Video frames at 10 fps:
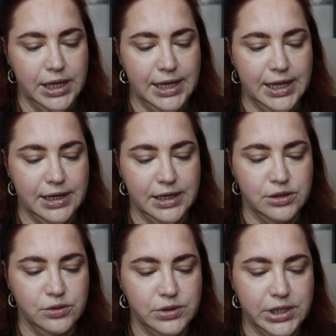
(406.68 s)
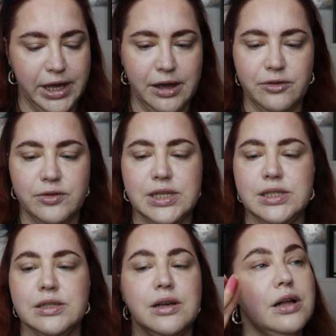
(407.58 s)
Again, I don't have
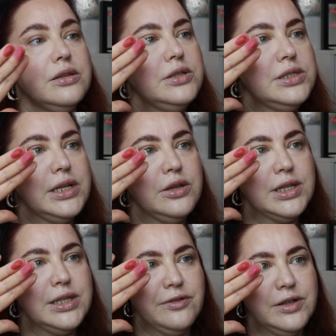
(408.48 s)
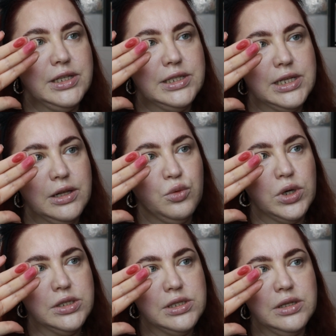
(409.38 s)
these colors, and you can definitely tell
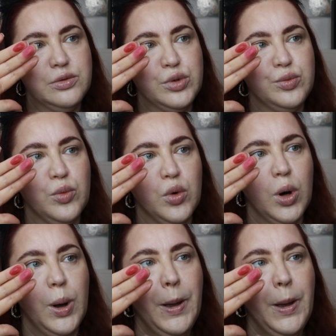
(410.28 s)
one is a little bit more